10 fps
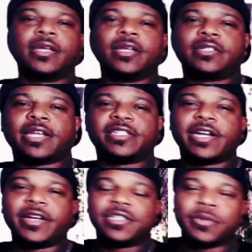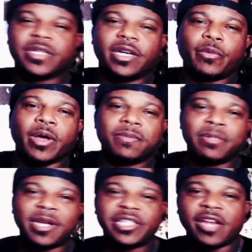Sagittarius, what's good? Welcome to my
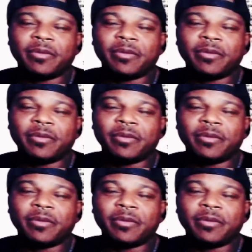channel.